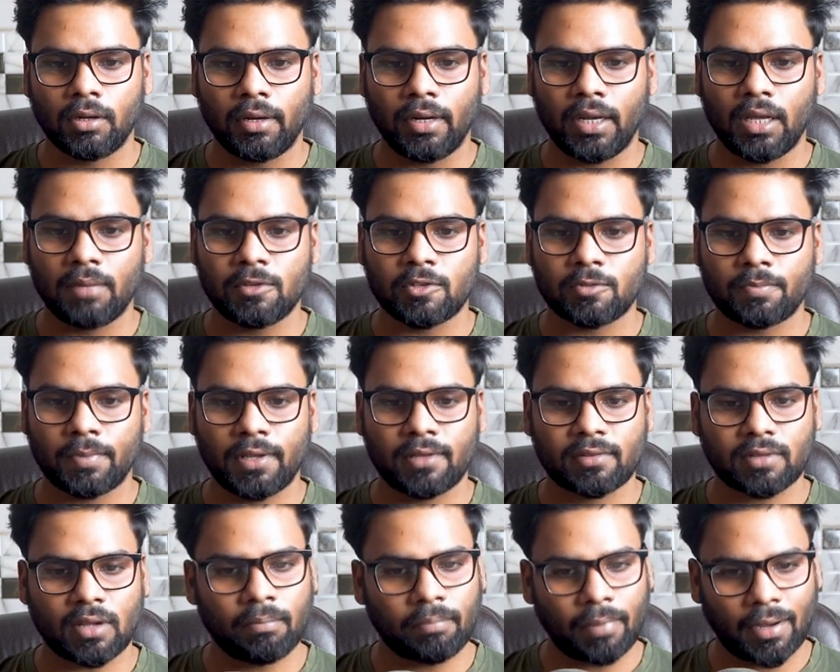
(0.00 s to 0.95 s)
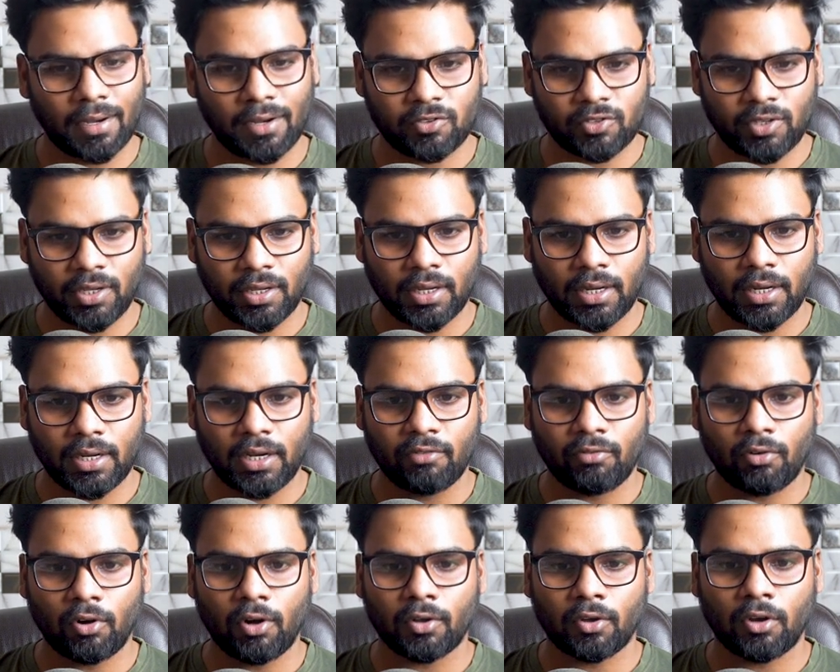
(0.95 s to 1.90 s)
Namespace, compile SDK,
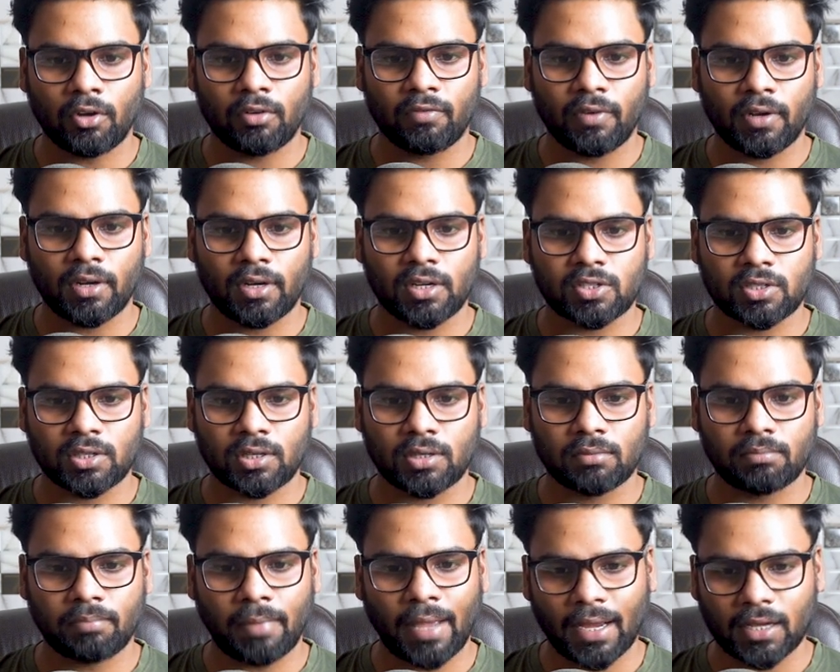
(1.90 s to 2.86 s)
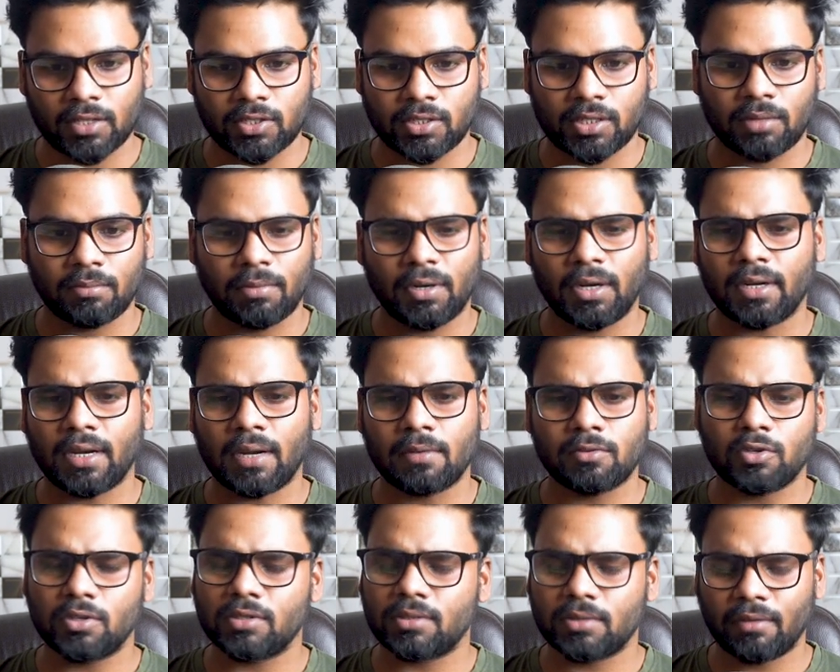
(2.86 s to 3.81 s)
default configuration, packaging, build type.
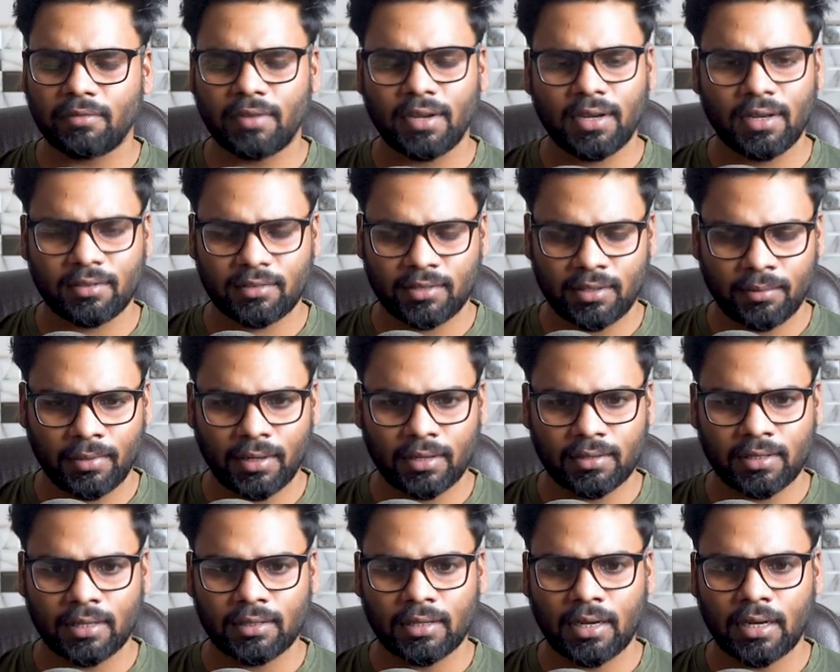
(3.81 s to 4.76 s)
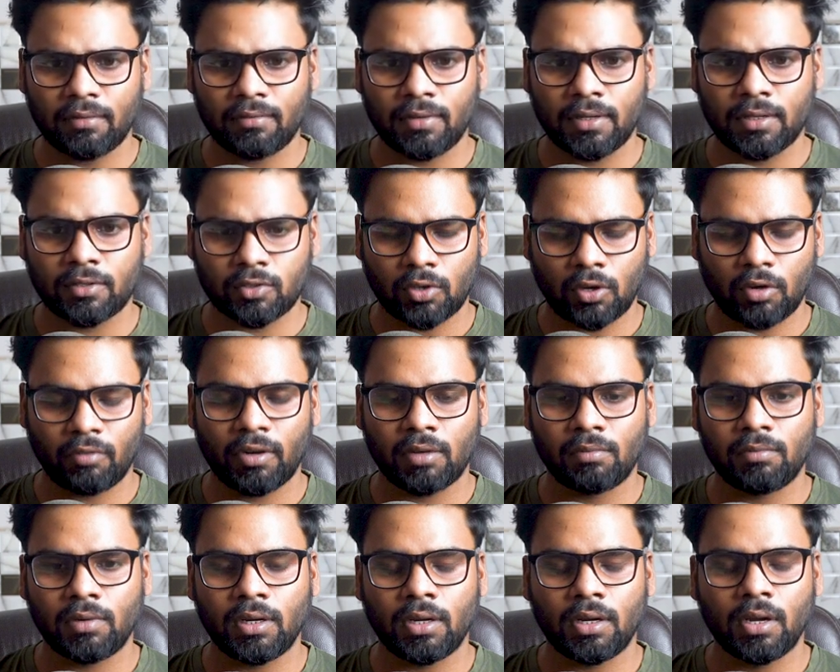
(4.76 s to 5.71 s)
So it's a very similar thing that we saw
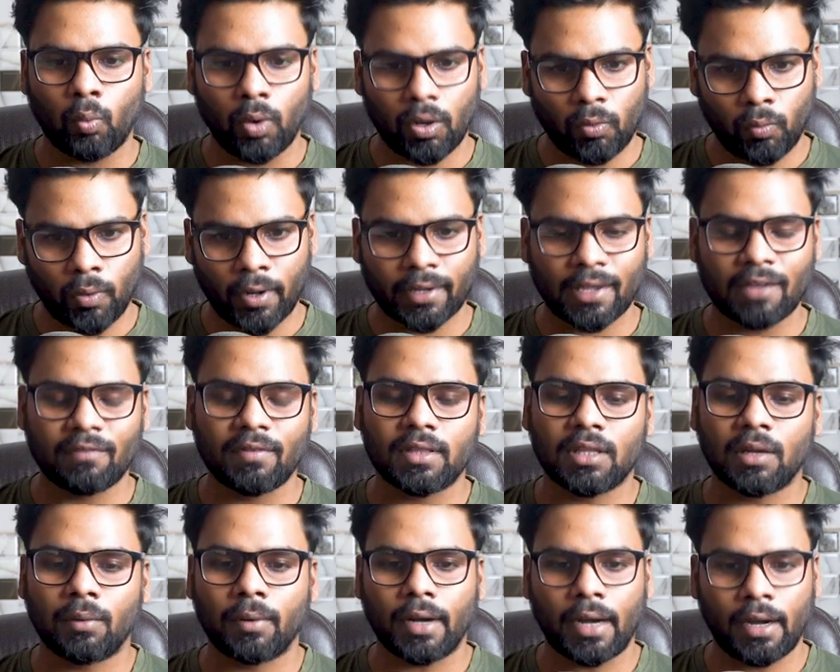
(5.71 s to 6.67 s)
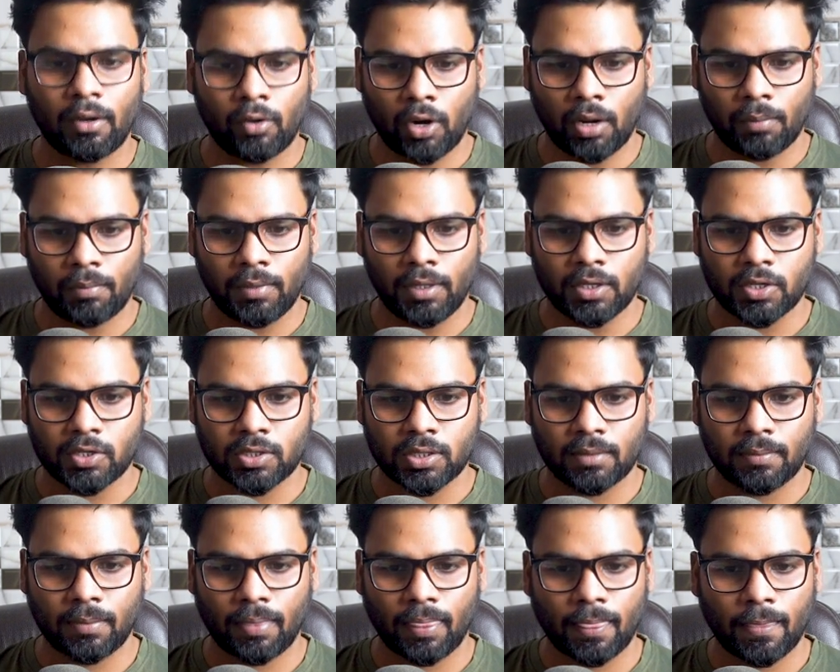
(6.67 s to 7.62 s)
when we were working with our Android
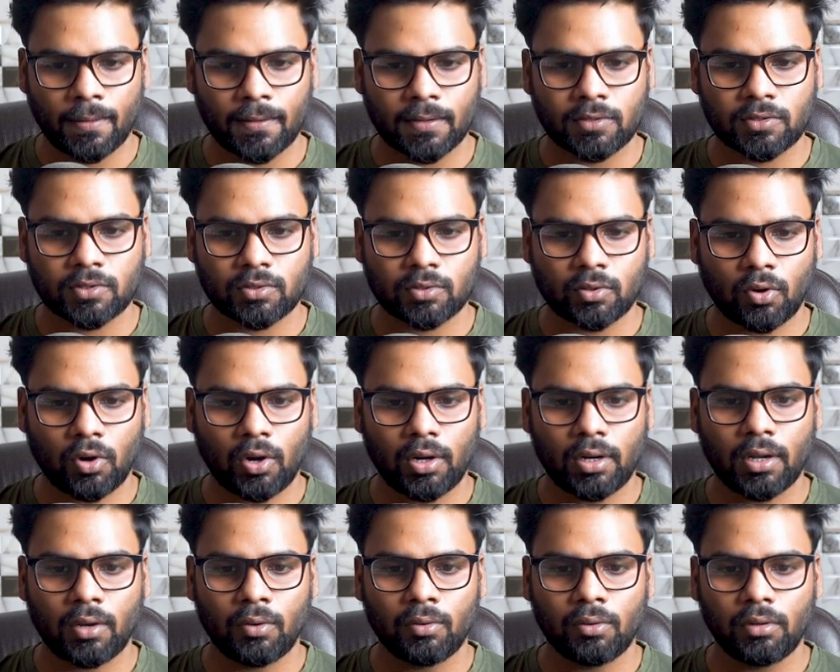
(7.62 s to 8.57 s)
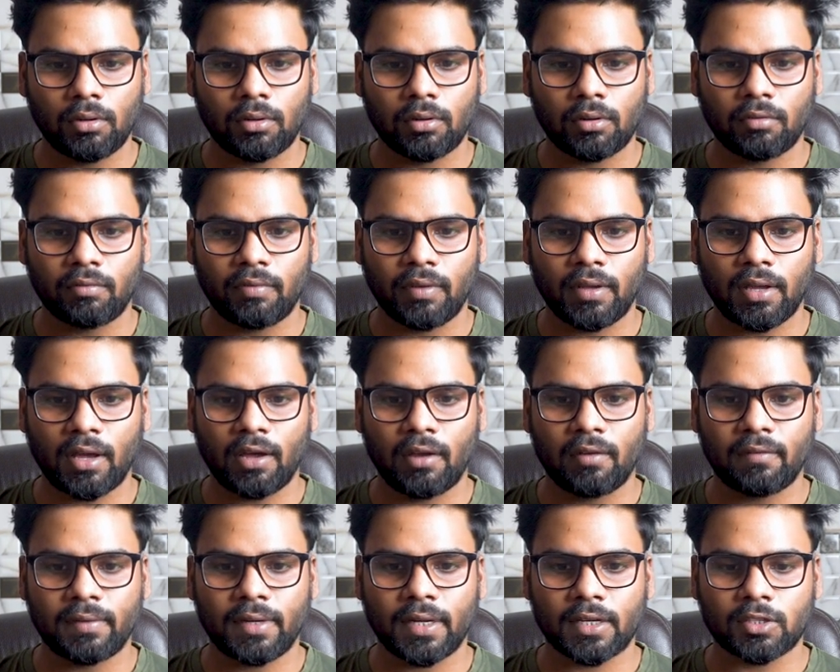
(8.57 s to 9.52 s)
application. Scroll down, we
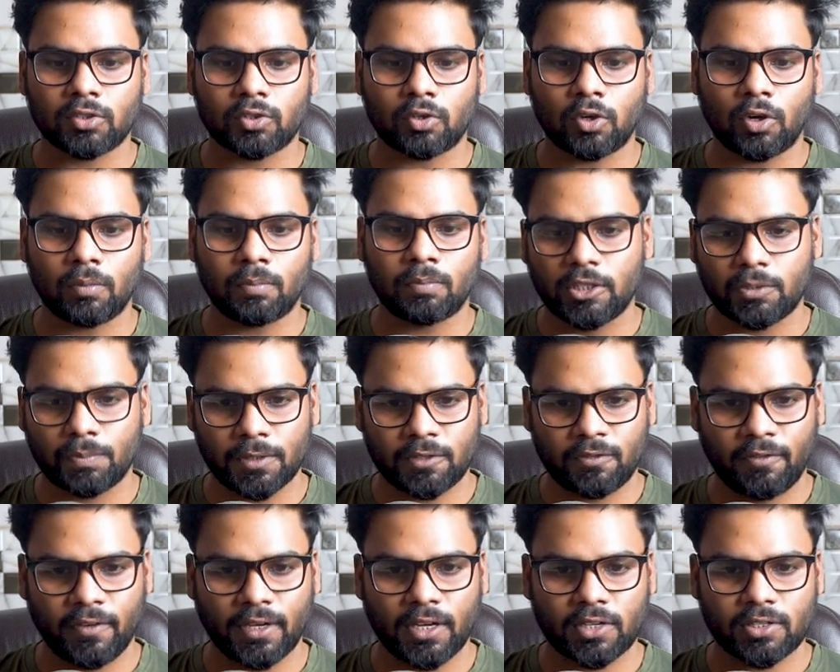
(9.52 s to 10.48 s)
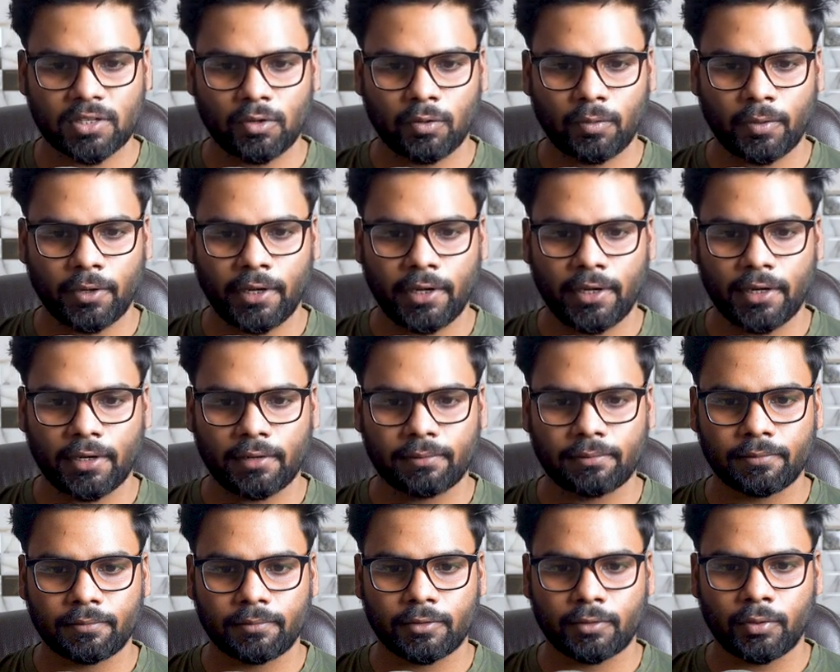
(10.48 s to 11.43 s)
have desktop specification over here.
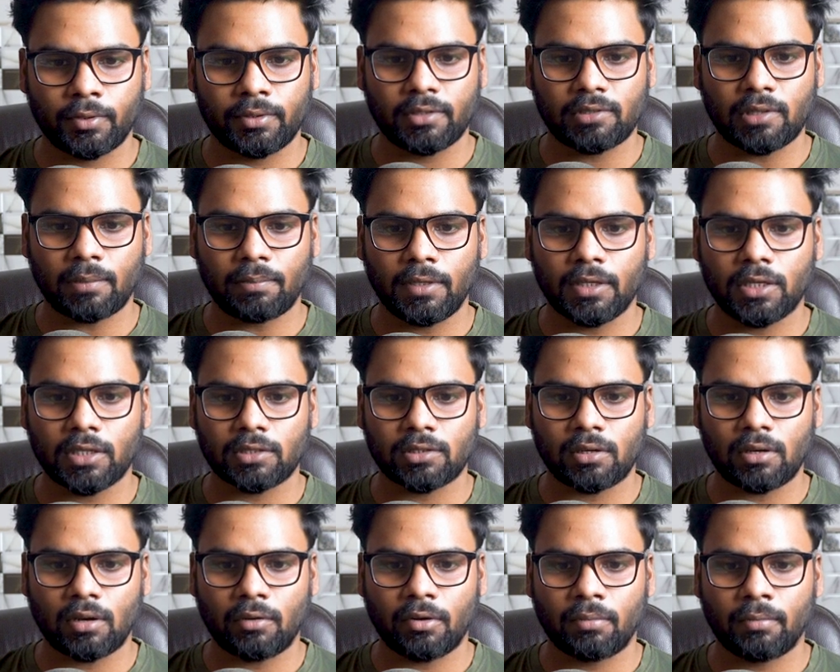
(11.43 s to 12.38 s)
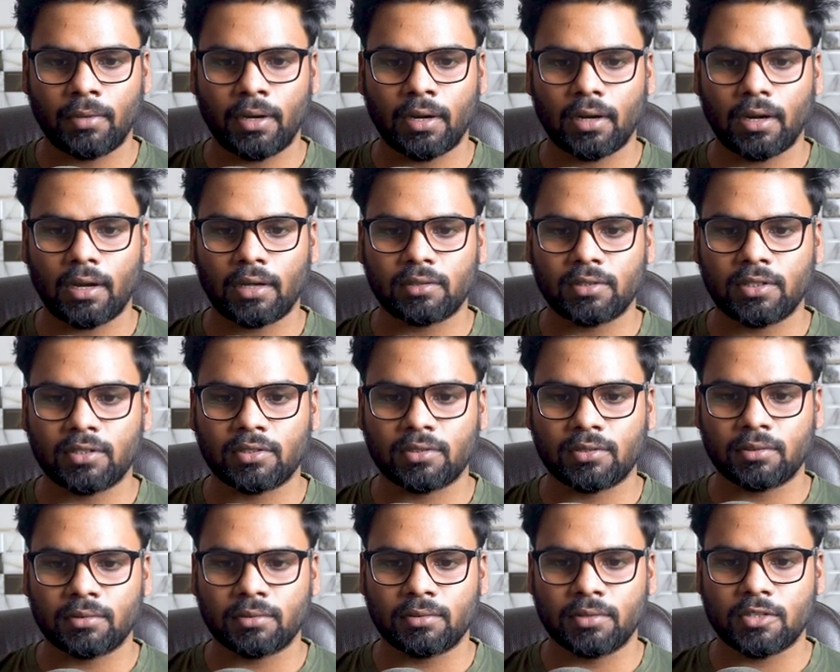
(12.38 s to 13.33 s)
So in this application, our main class
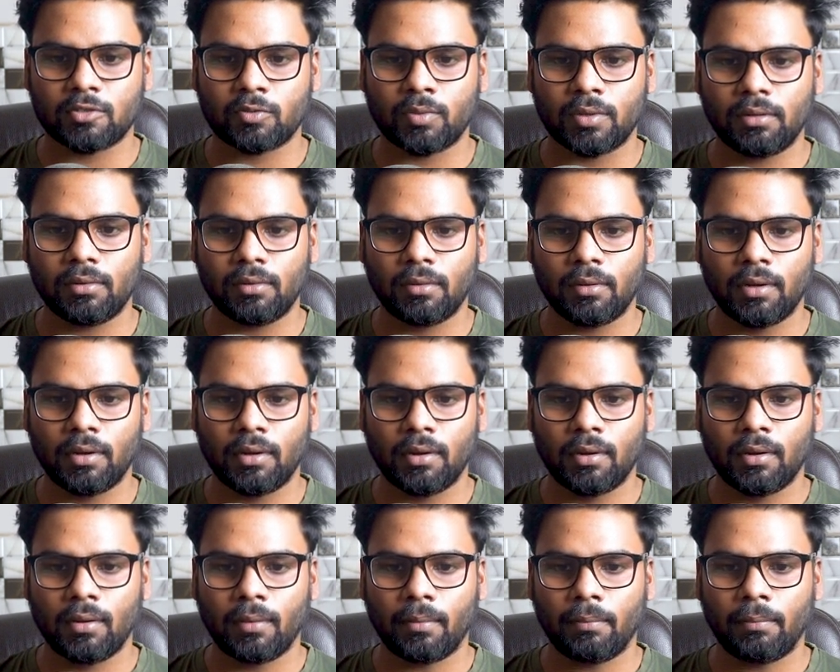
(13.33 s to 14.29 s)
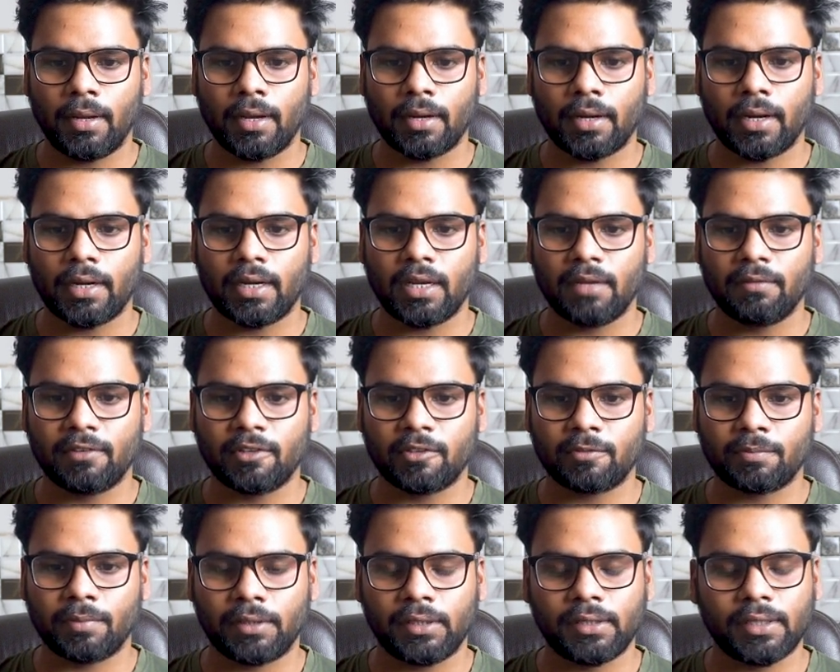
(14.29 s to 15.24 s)
is this one, mainKT, which
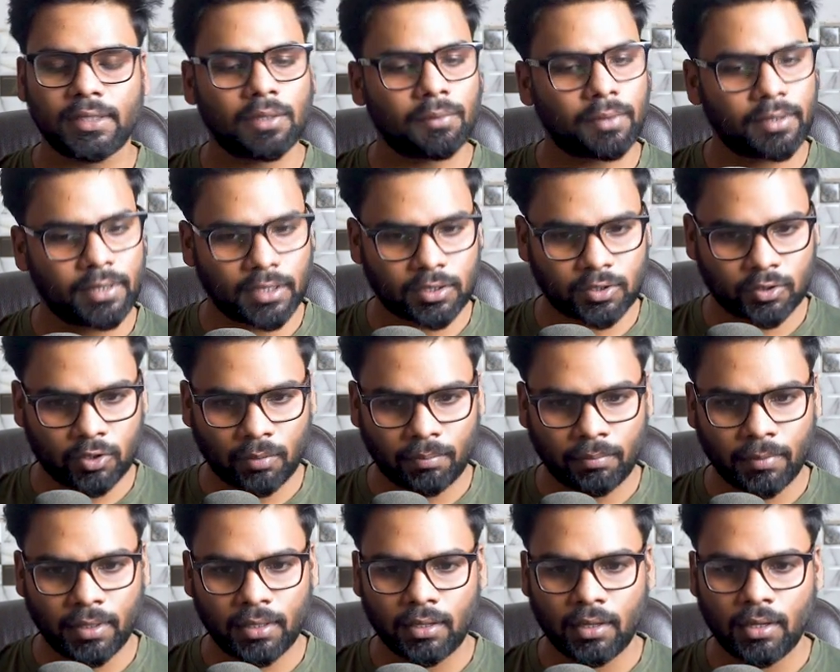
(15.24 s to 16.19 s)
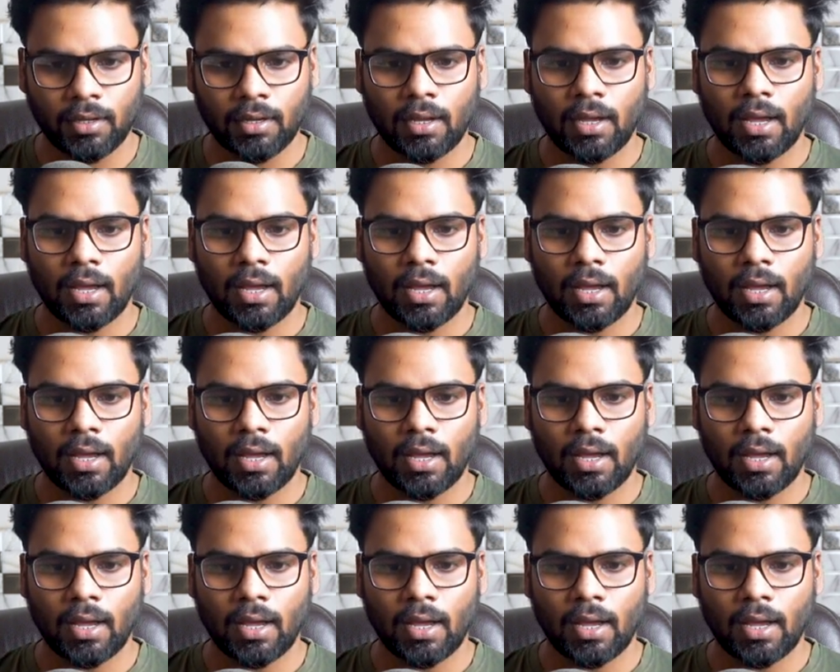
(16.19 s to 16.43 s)
is present in our desktop main,